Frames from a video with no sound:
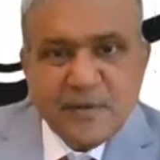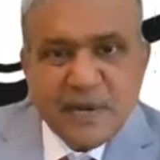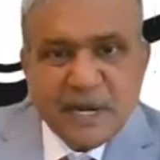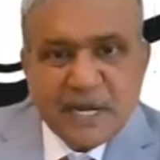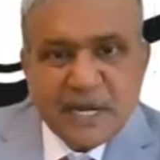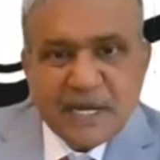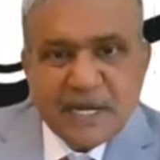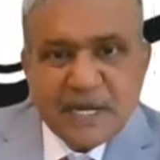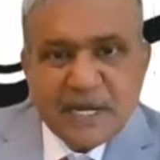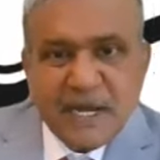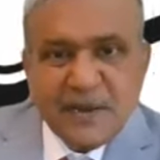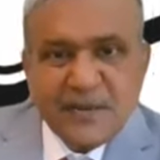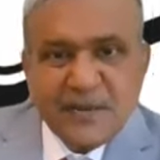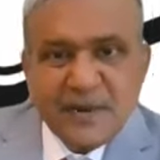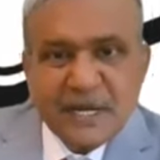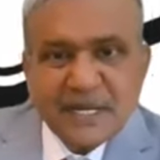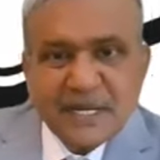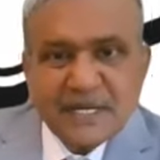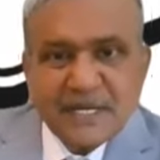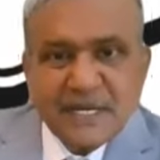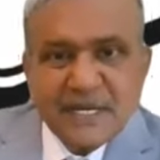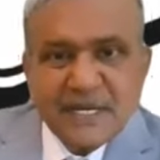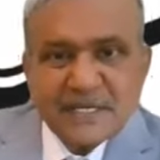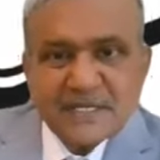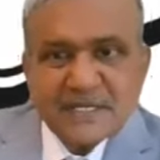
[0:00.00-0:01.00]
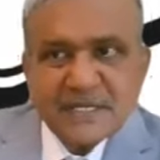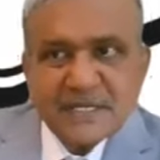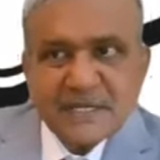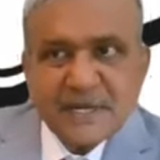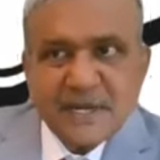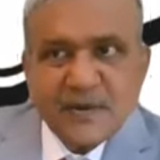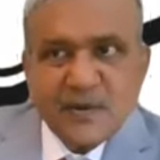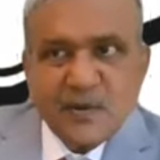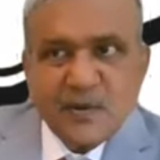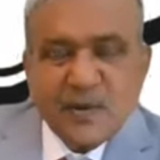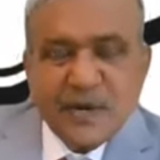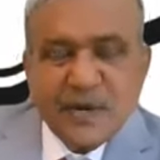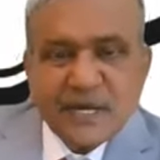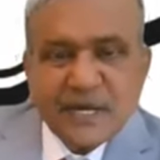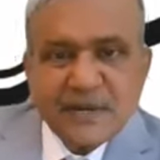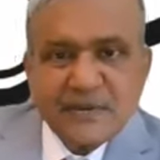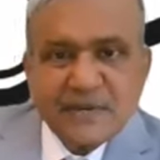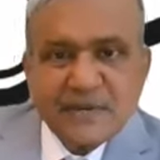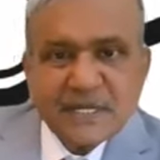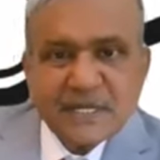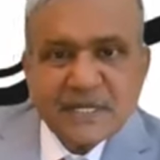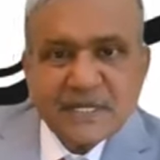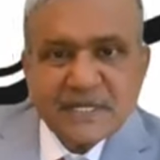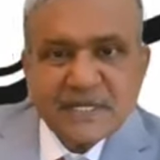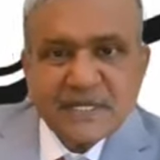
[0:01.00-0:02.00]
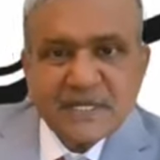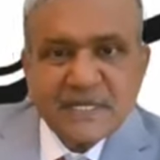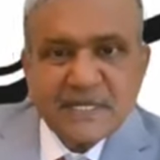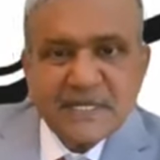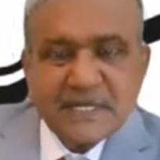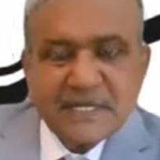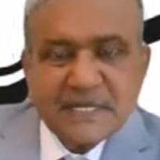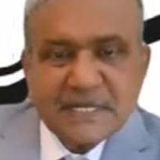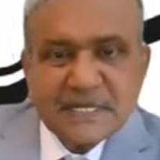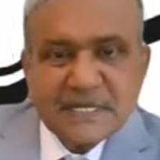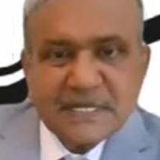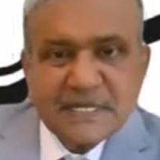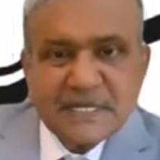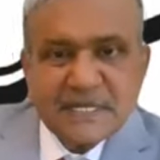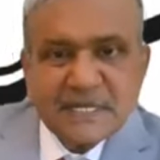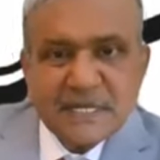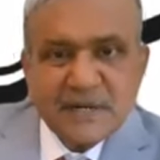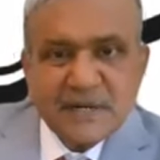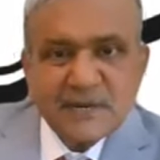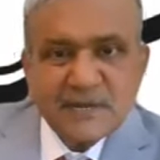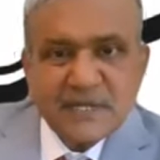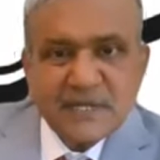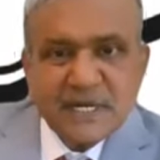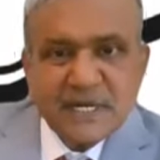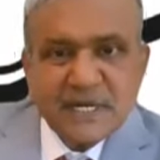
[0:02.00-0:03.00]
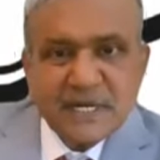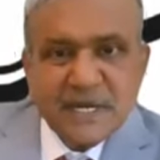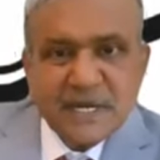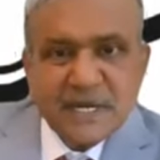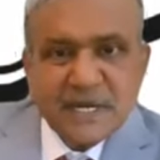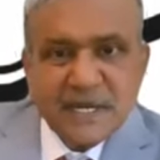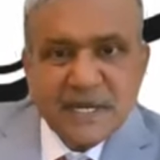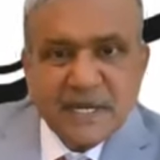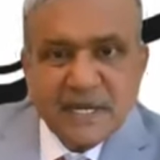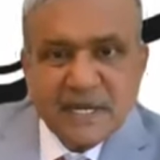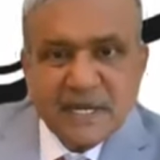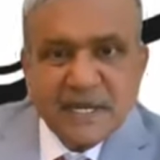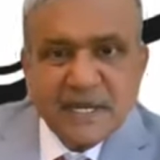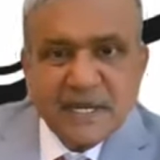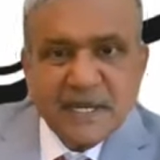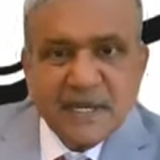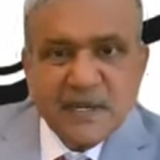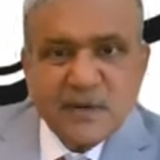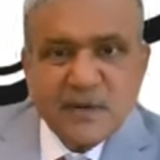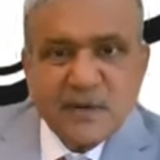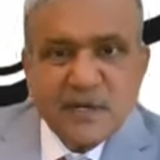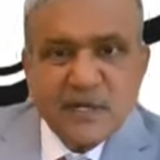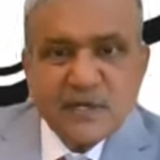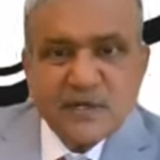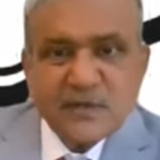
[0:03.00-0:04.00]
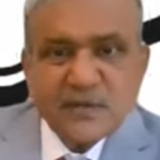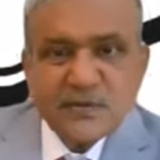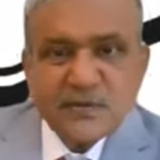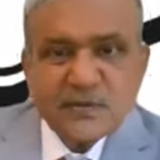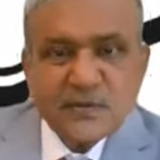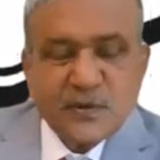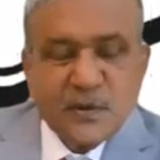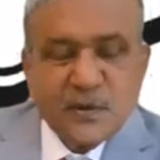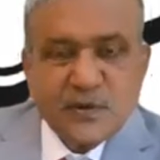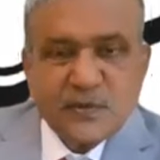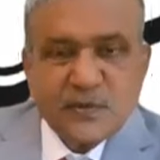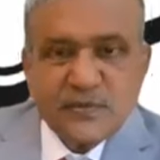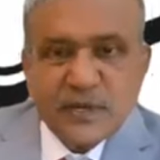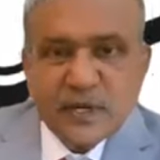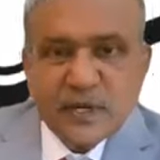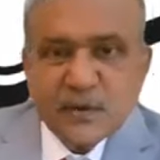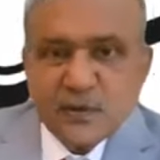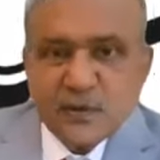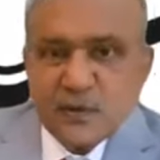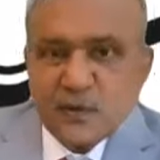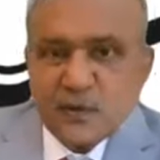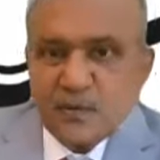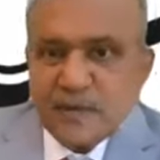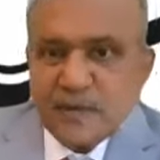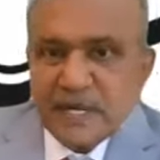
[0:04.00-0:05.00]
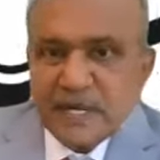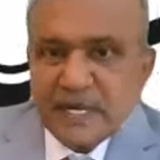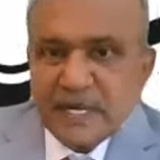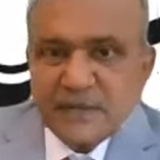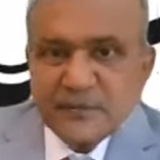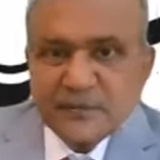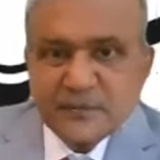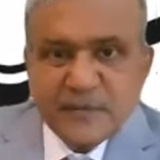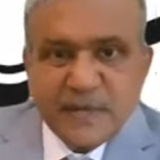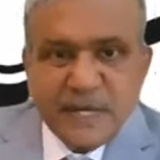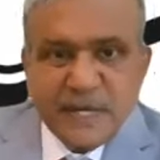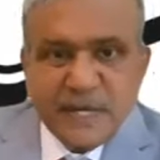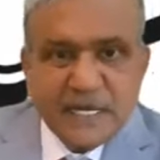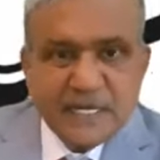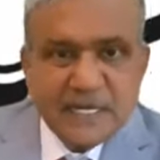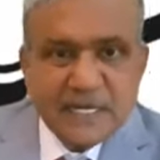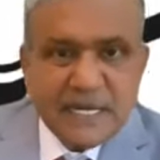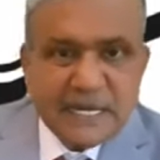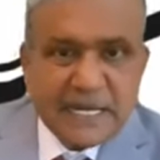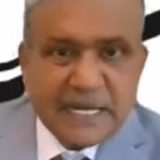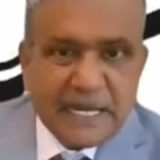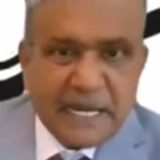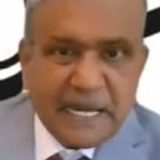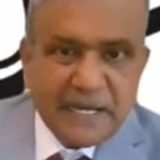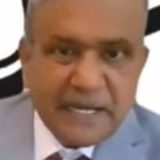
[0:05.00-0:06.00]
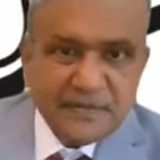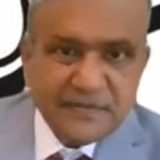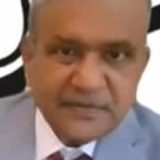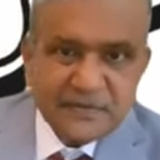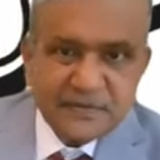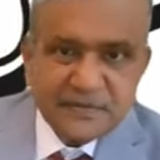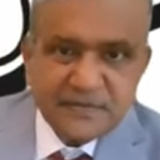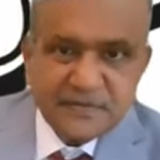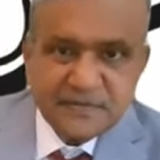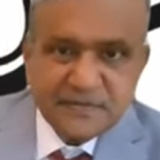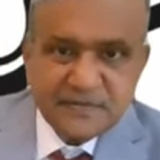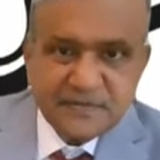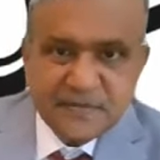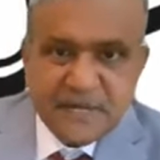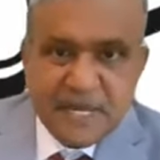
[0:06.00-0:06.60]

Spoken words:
But now others, whatever 3,000 are, it is sold for, nobody is paying the tax.